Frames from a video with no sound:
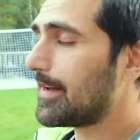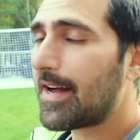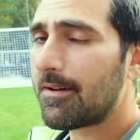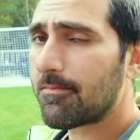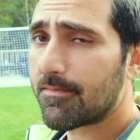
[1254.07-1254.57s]

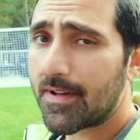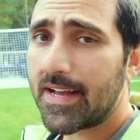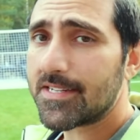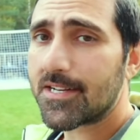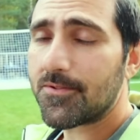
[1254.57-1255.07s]
I'm
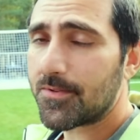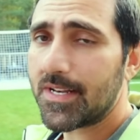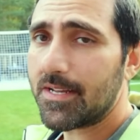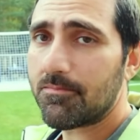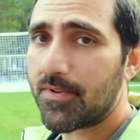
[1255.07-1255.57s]
actually
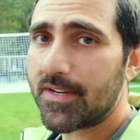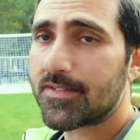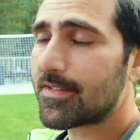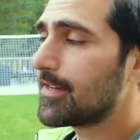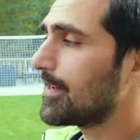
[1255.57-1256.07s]
really
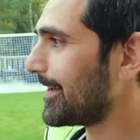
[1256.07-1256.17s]
impressed.